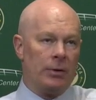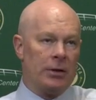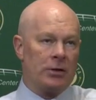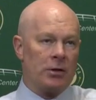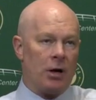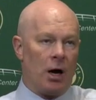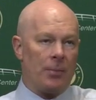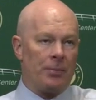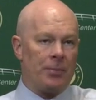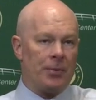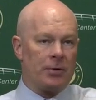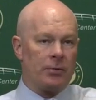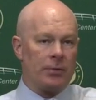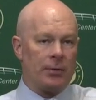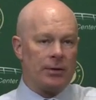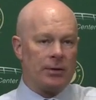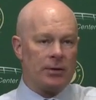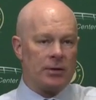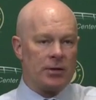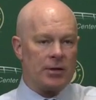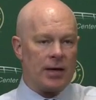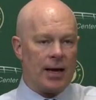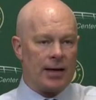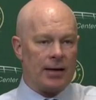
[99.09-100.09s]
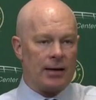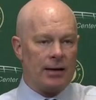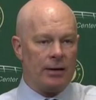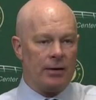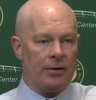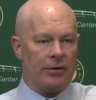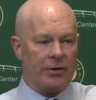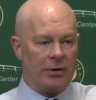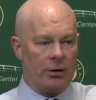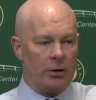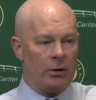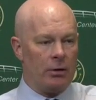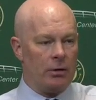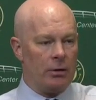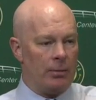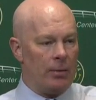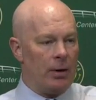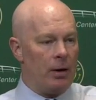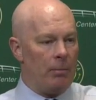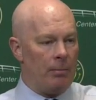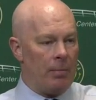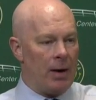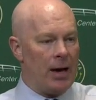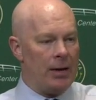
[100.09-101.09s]
we talked between the second and third
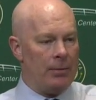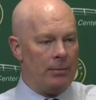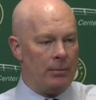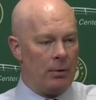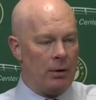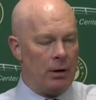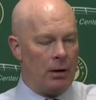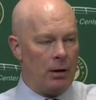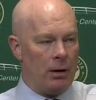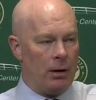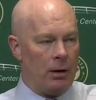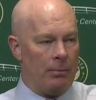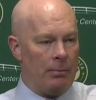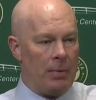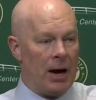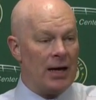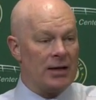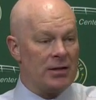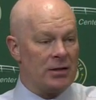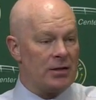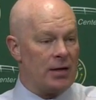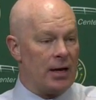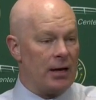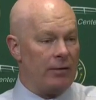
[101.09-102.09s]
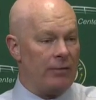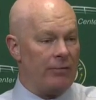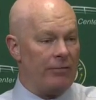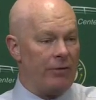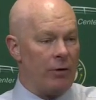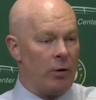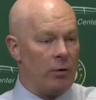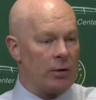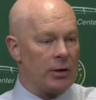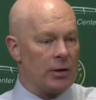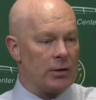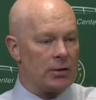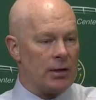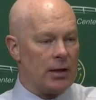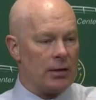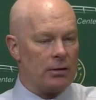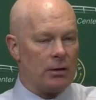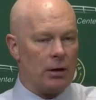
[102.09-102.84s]
about mindset and focus.